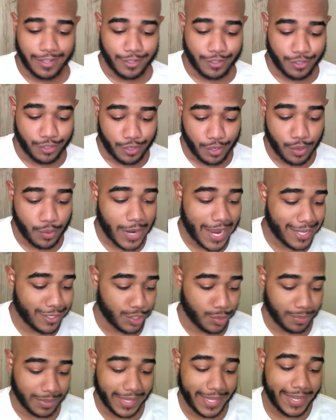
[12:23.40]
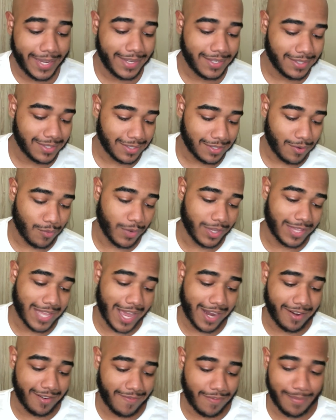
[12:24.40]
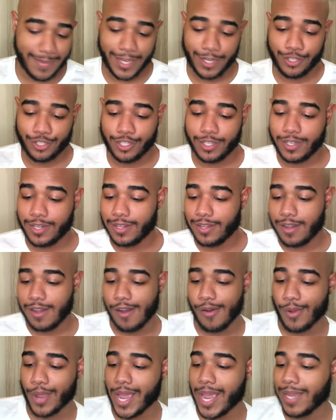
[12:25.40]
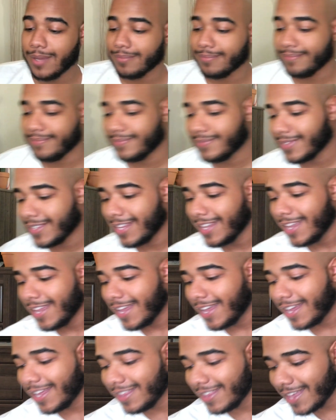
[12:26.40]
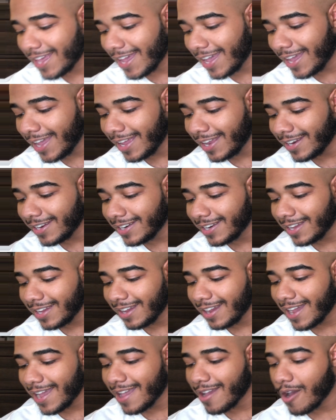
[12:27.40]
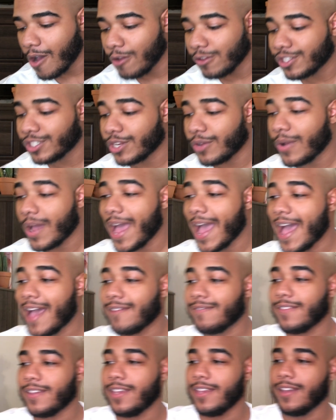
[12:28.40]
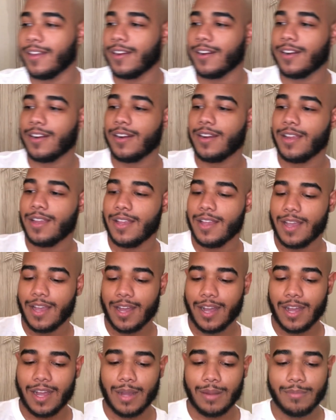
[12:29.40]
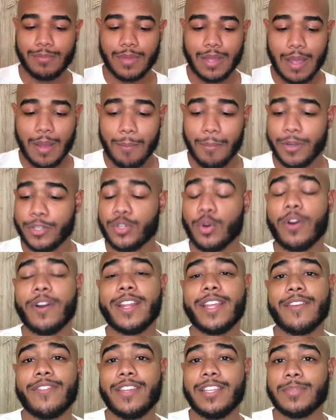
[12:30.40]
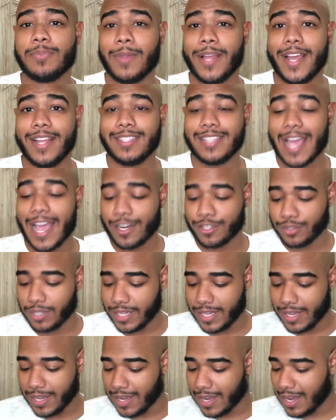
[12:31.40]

Do as you please with that information, okay? And then I also have here, majority of these plants actually,